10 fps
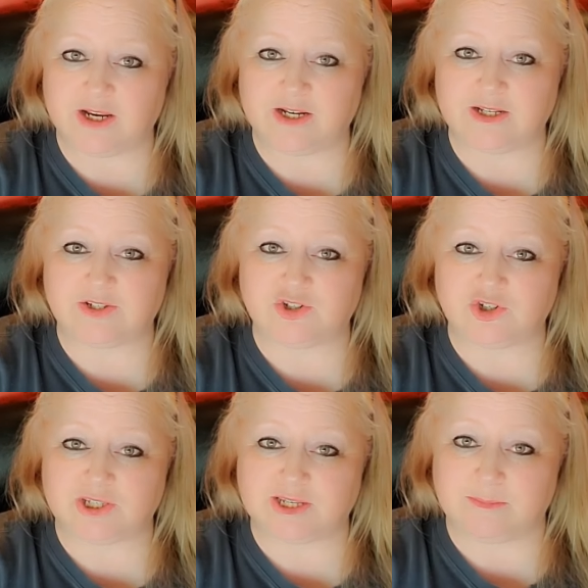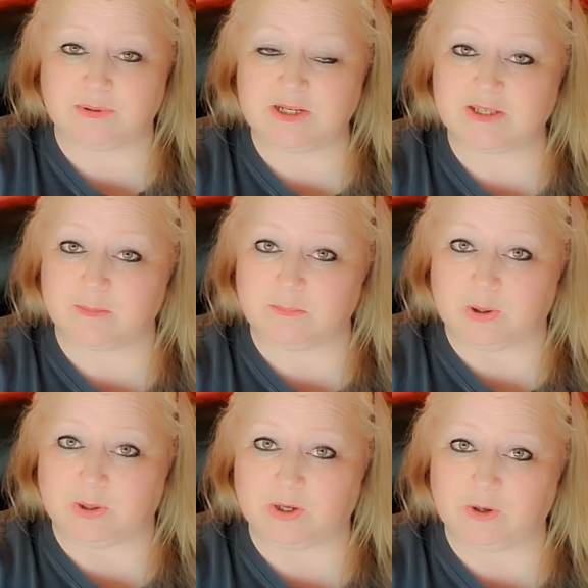It is Giuseppe's Bar and